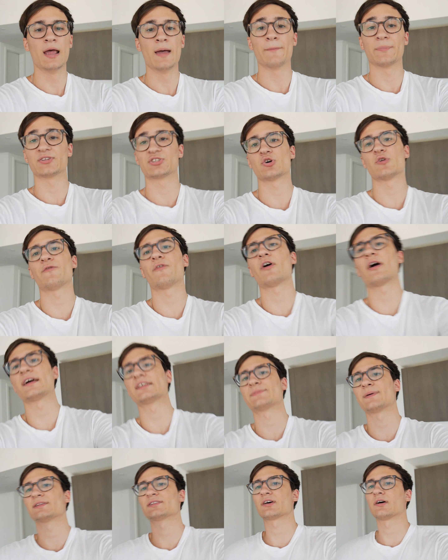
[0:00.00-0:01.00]
But so far I
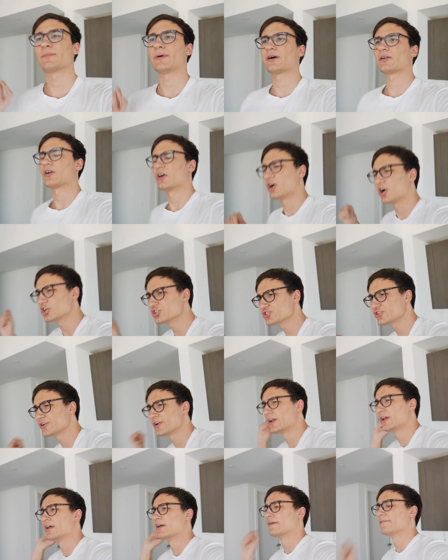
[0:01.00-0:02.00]
spent about
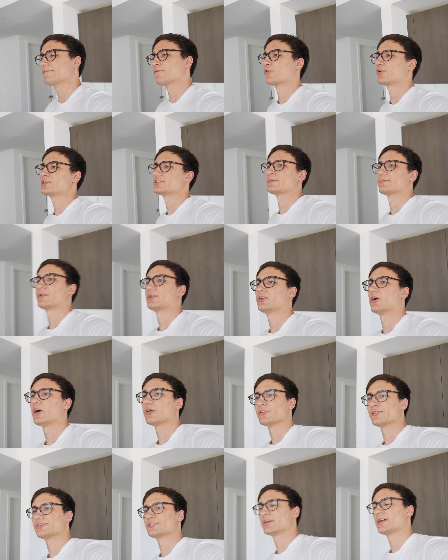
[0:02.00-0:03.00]
$140 something,
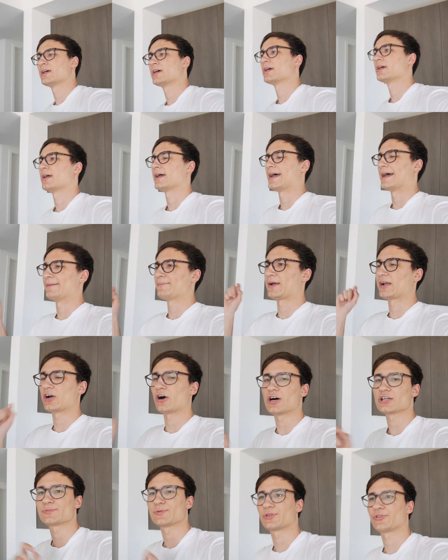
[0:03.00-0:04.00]
and my
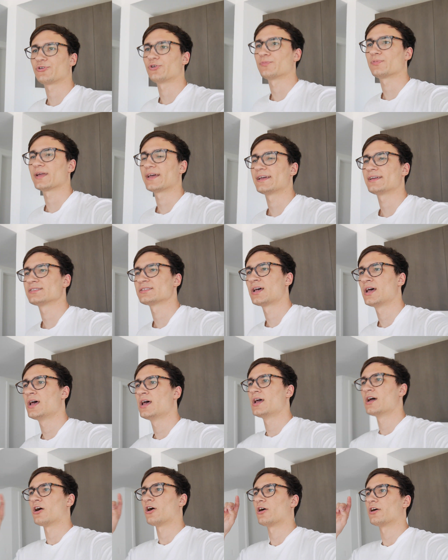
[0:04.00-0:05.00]
cost per through plays
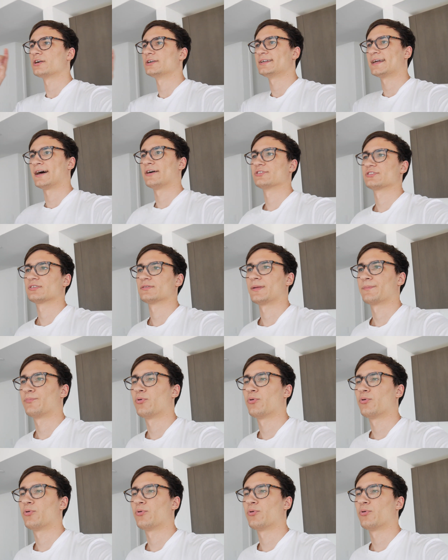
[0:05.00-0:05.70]
are down to